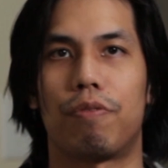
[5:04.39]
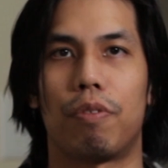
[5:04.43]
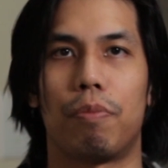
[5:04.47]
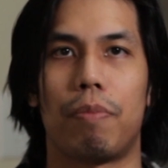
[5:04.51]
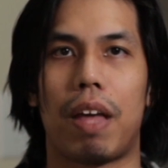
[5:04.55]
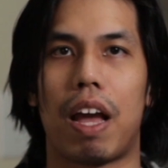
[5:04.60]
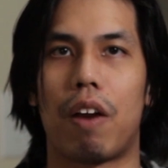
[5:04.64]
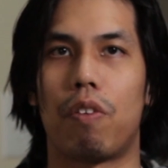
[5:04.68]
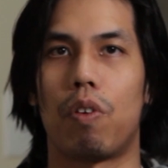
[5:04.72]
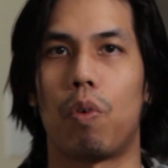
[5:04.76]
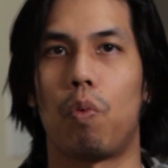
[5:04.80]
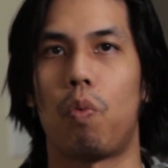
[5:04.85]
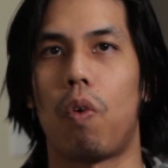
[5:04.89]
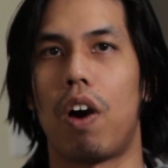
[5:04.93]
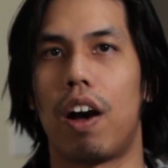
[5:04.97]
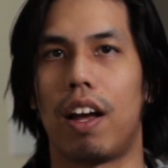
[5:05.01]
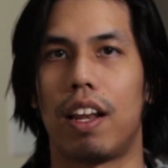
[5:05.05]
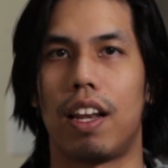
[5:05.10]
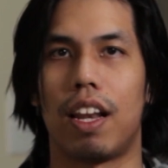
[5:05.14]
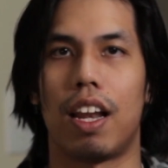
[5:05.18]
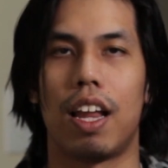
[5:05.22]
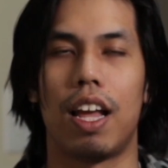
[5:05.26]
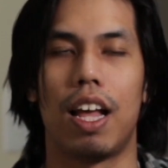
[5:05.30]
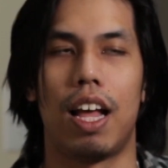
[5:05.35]
from Era
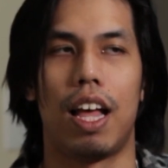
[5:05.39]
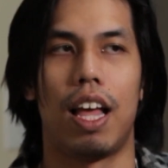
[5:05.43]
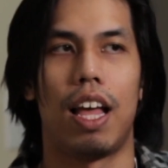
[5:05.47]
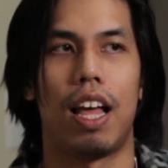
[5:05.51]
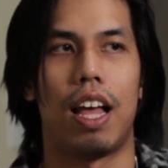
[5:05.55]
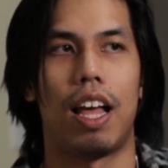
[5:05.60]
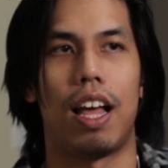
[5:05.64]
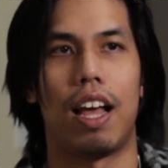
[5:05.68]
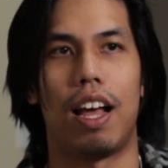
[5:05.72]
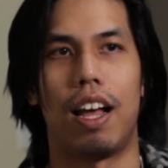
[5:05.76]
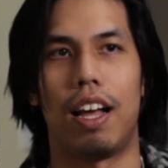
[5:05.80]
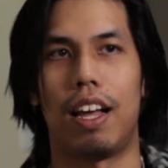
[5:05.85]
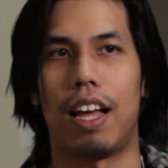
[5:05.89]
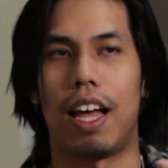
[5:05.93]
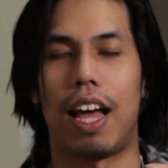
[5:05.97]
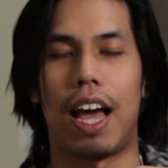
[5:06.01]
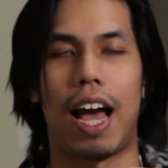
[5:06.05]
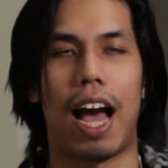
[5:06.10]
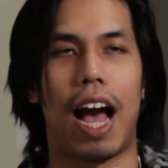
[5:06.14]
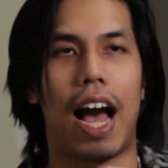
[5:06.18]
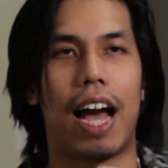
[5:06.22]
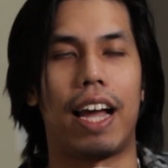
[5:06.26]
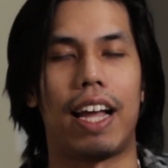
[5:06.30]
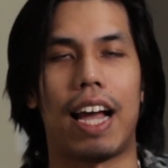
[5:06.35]
One.
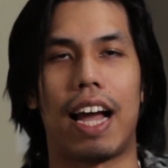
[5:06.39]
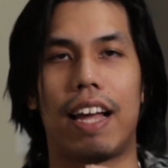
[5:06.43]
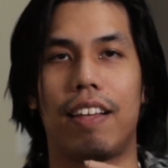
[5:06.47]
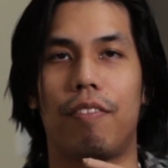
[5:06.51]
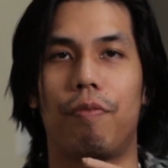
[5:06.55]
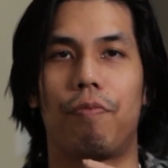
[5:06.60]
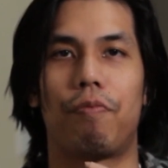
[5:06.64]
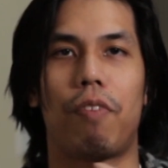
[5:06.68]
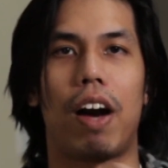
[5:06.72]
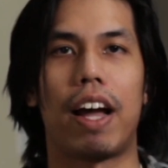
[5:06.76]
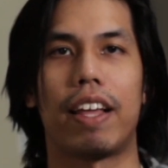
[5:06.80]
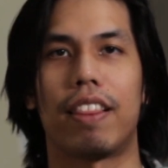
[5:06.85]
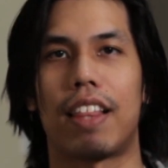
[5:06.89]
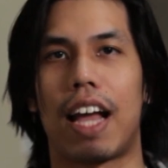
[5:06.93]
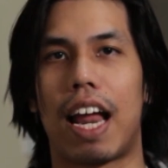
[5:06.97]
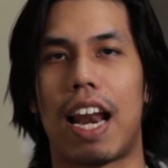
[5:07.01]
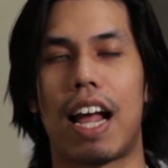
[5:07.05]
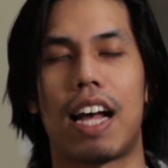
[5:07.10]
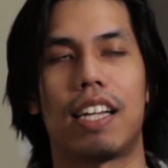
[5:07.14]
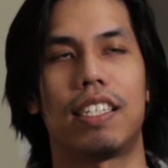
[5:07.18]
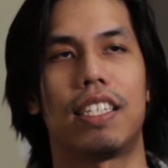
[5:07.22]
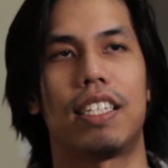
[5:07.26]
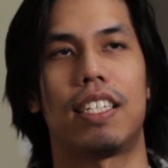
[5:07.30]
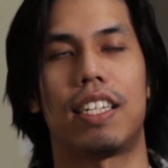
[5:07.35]
I find
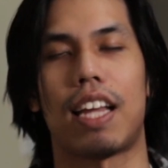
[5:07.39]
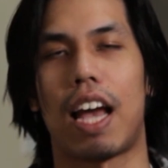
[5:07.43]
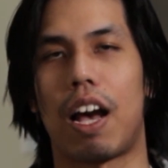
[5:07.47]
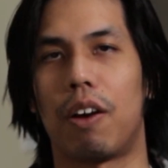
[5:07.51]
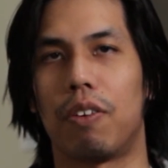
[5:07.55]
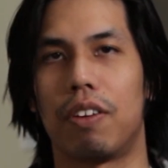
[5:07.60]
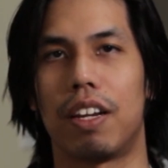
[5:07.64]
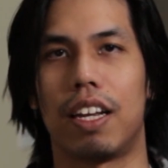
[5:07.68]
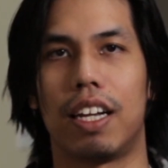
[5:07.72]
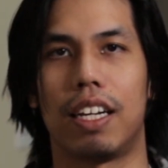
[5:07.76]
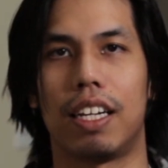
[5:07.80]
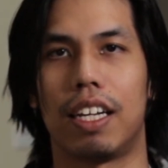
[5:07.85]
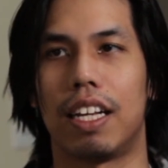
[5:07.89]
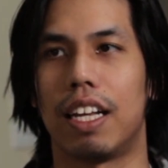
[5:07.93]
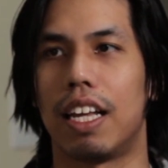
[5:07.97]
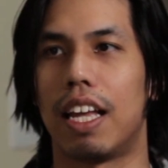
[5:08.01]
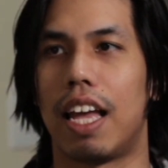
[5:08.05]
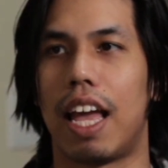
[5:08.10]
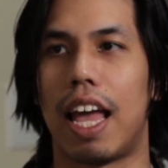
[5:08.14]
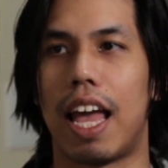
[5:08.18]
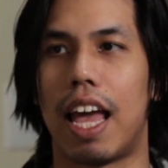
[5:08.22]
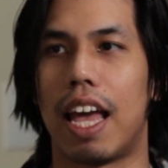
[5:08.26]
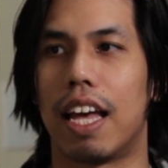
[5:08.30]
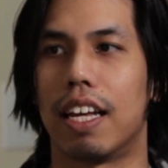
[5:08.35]
that astounding,
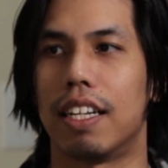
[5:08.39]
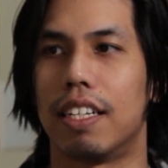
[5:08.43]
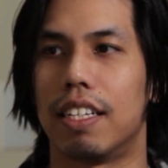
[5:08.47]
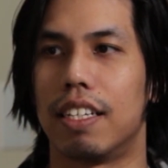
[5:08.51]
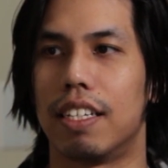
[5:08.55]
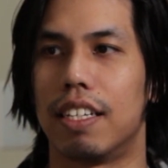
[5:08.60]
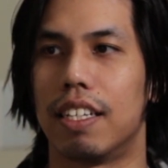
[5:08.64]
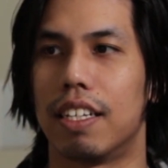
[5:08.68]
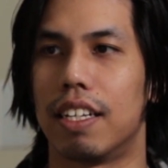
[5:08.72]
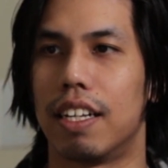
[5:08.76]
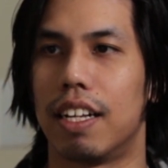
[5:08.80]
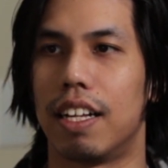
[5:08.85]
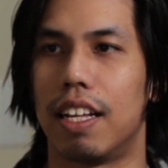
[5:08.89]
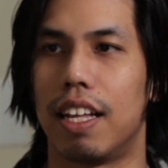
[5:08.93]
and